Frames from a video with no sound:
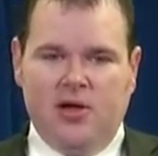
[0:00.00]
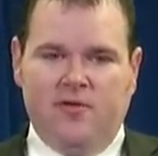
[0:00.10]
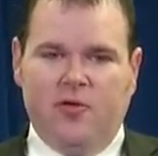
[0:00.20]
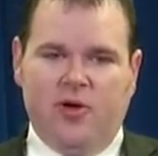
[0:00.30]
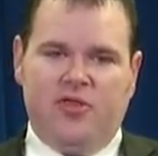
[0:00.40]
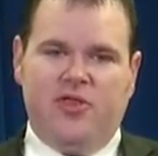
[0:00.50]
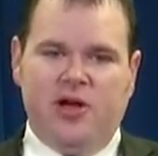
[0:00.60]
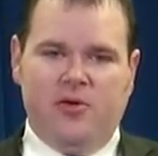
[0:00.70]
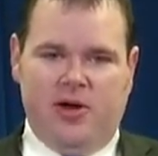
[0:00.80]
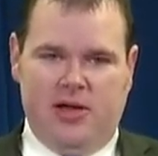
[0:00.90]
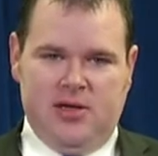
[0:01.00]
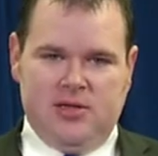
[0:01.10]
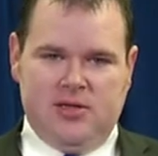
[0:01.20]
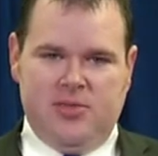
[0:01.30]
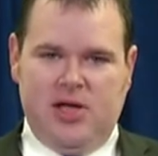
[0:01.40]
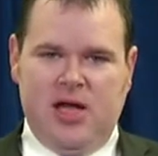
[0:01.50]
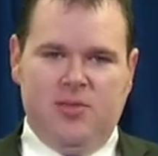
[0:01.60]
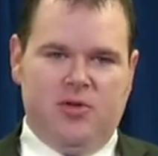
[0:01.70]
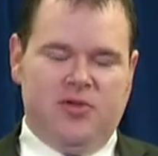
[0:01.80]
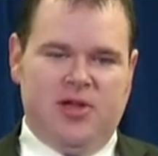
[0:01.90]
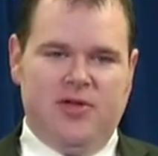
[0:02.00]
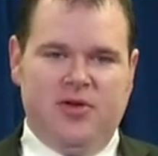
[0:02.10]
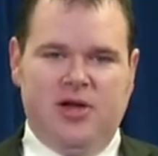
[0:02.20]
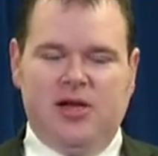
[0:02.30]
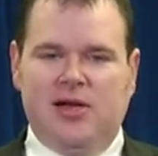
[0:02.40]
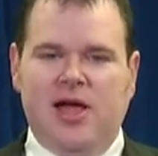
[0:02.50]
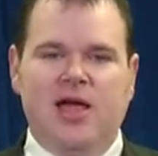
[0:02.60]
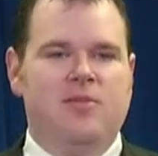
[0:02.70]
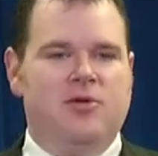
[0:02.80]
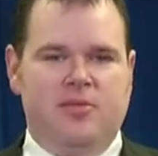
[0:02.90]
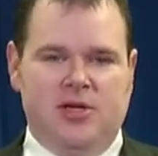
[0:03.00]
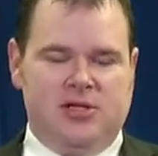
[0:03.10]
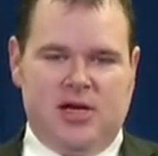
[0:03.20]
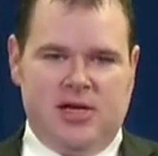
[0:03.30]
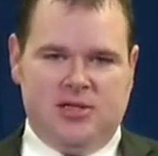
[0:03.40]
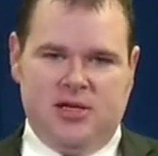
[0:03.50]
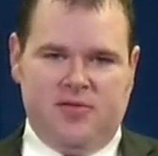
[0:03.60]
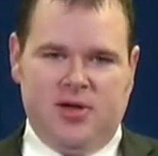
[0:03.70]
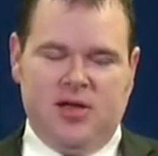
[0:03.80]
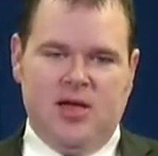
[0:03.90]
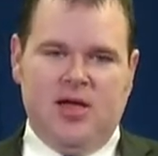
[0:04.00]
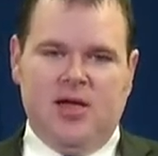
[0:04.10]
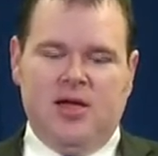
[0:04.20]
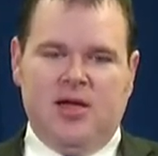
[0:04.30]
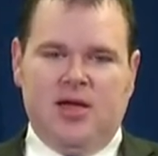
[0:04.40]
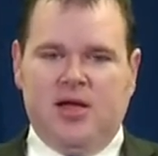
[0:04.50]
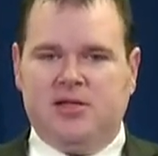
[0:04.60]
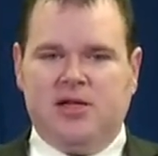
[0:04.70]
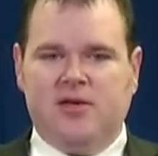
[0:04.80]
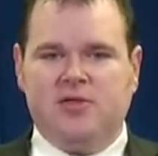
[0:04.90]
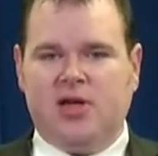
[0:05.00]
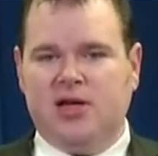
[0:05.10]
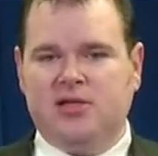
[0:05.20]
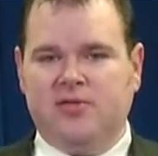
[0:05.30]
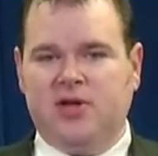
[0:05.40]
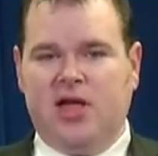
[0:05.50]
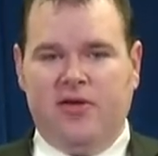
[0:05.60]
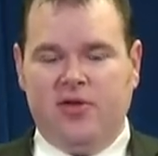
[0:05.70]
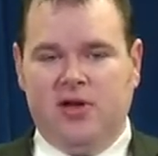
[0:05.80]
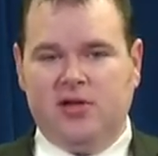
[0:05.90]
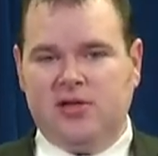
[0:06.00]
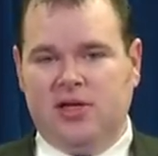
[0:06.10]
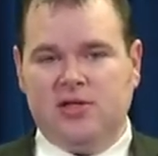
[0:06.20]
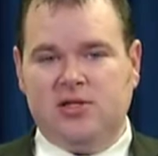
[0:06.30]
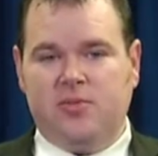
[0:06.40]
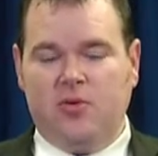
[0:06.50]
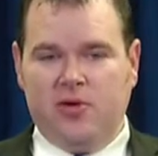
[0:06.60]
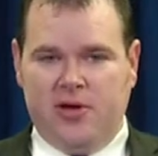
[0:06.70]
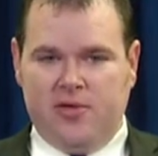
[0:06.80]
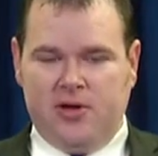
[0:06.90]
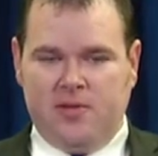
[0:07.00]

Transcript: For a theory to be able to even claim to be scientific, it has to have scientific evidence in support of it.